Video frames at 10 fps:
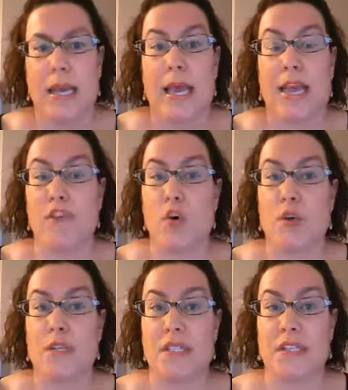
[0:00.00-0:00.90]
And of
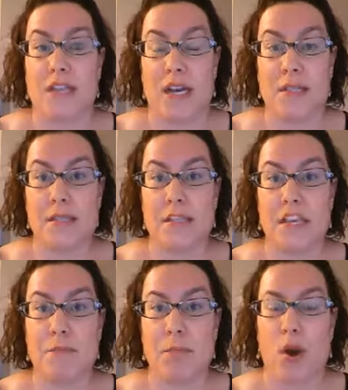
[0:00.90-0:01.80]
course, it does
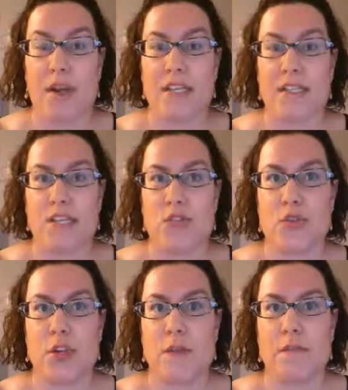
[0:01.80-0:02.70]
give products that
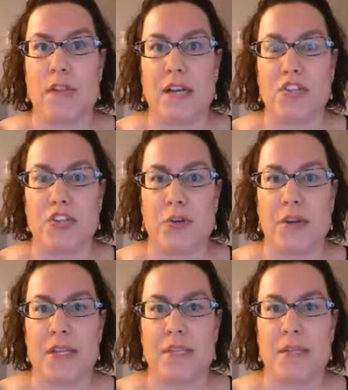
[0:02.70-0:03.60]
sort of
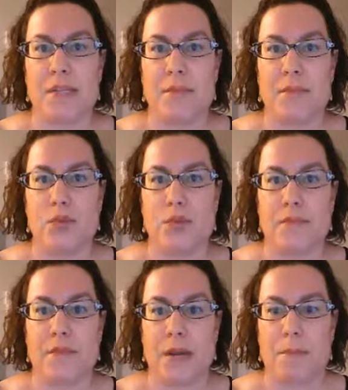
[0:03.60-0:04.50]
luxurious, sort
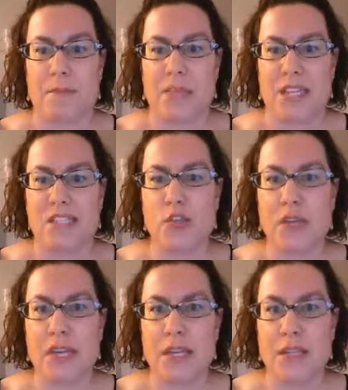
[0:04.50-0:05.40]
of
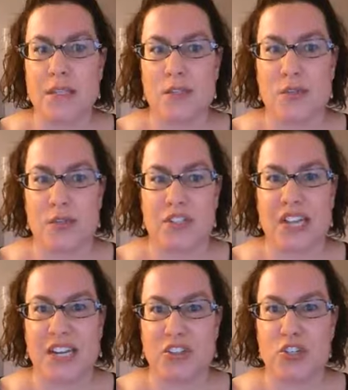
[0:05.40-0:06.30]
silky sort of
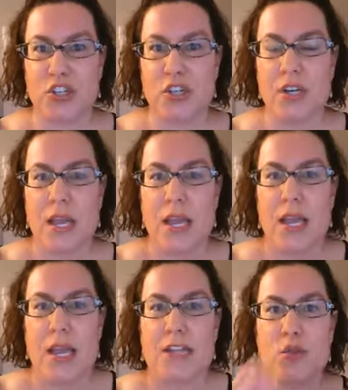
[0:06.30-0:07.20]
texture.
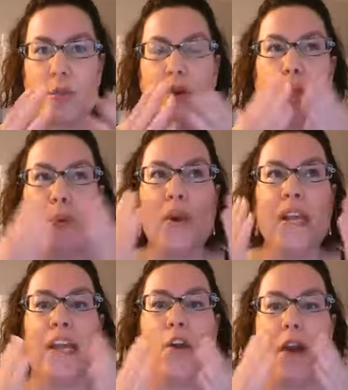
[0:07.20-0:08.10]
And so when you're
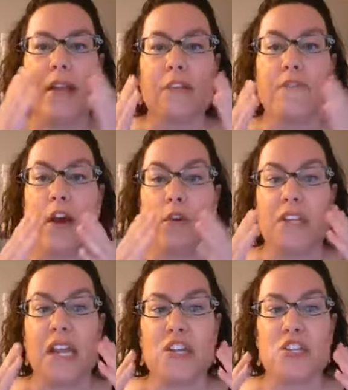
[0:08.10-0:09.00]
putting it on like
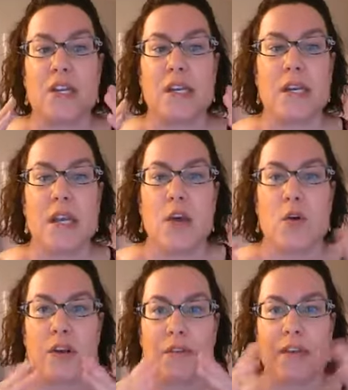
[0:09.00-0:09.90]
foundation
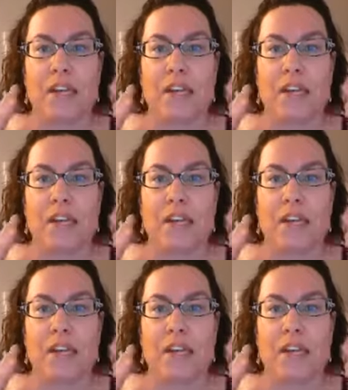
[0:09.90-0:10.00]
or even,